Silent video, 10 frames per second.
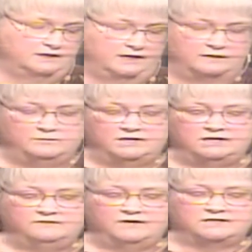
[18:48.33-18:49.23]
and
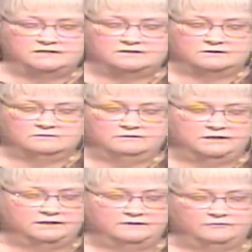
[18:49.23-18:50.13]
many of us are
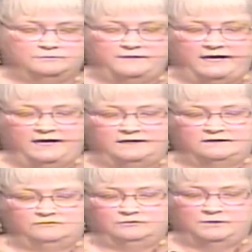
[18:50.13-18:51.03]
reeling from that
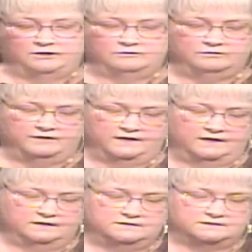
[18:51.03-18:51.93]
and from other
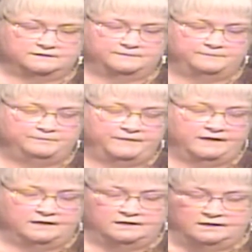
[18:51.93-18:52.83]
things.
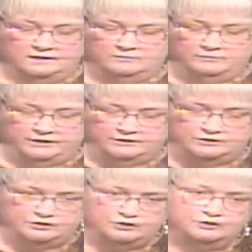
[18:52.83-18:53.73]
But the
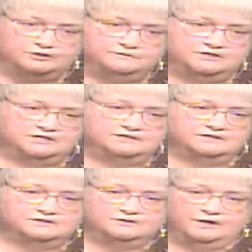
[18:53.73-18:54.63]
Church of
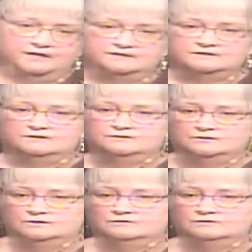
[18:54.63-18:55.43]
Jesus Christ goes on